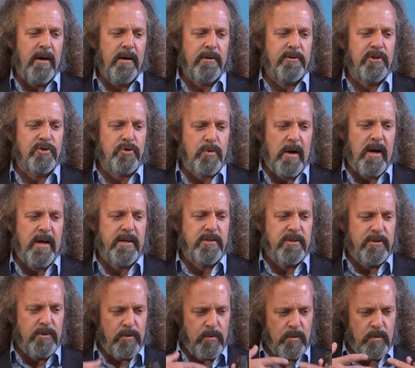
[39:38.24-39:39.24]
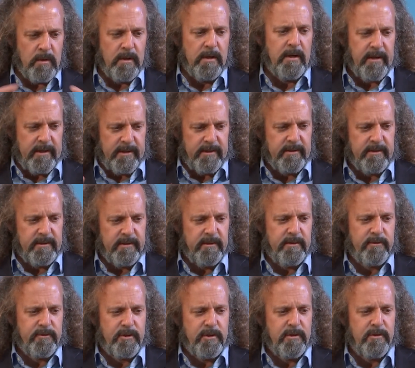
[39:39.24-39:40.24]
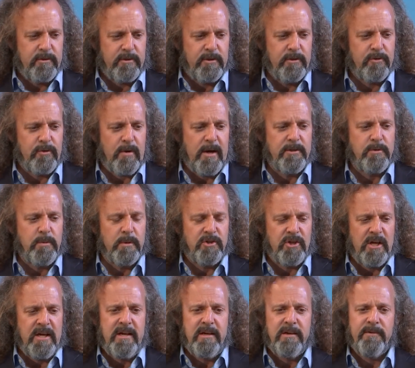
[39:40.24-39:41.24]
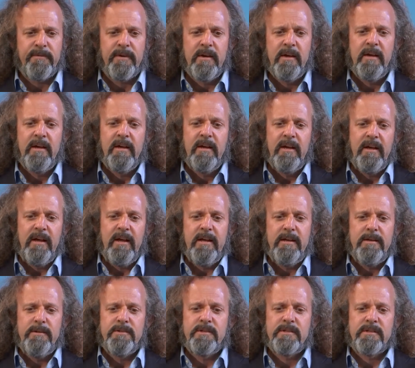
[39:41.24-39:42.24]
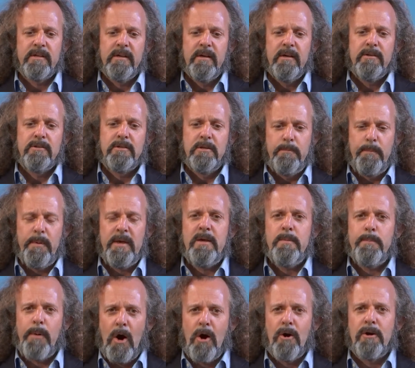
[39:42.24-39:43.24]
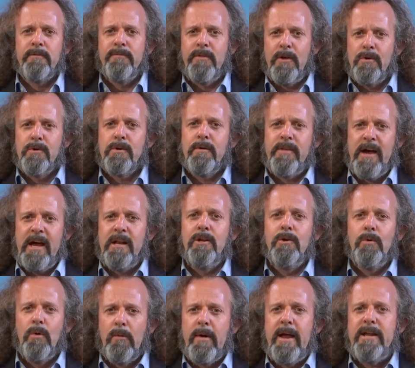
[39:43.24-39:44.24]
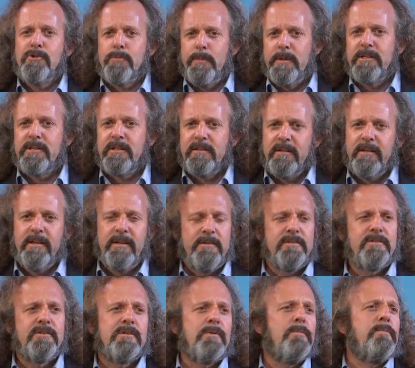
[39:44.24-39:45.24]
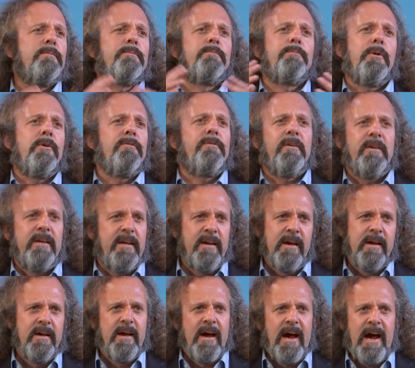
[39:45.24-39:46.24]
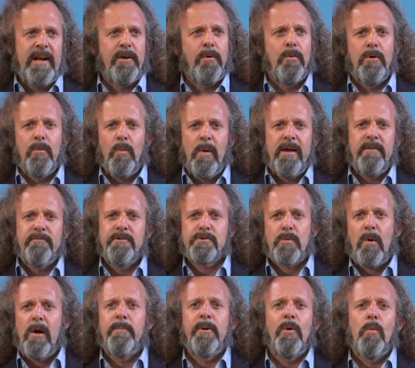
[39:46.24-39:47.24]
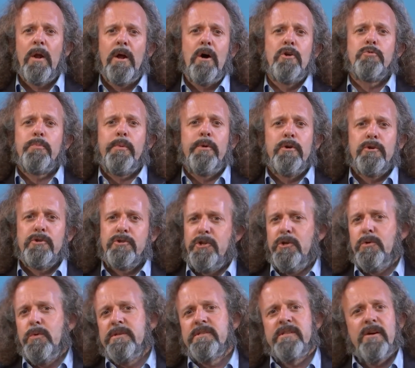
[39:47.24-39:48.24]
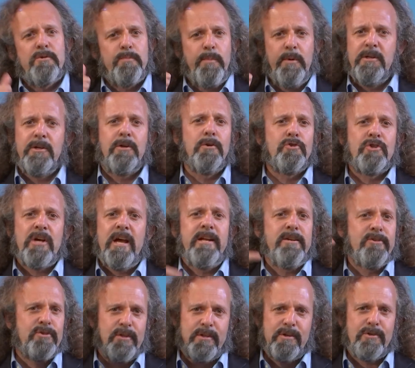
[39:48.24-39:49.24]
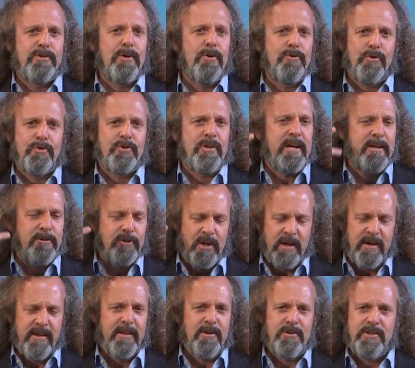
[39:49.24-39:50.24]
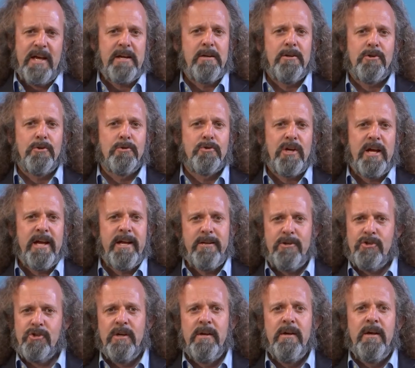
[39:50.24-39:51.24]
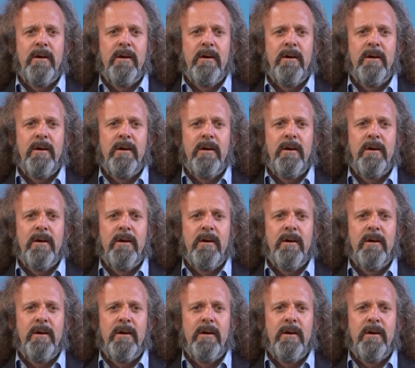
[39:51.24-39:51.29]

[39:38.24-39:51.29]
to try to achieve is to be part of that new arrangement. This is a perfectly adequate way of describing what entrepreneurs do. Is there's political change, there's social change, there's technical change.